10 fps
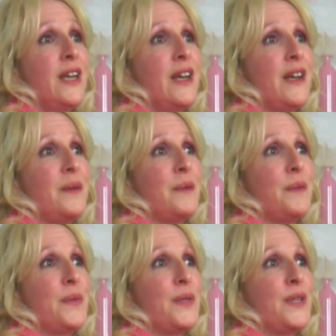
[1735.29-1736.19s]

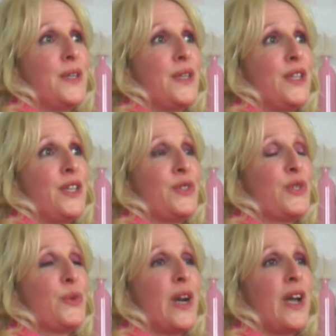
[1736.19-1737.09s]

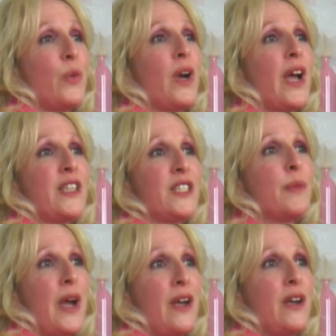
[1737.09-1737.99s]
So what I
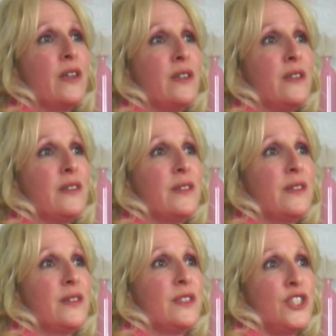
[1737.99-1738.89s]
aspire
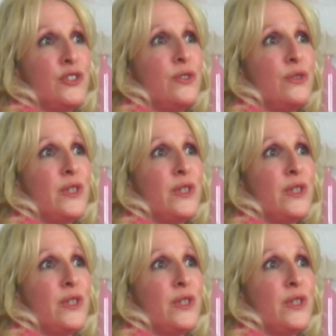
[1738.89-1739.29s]
to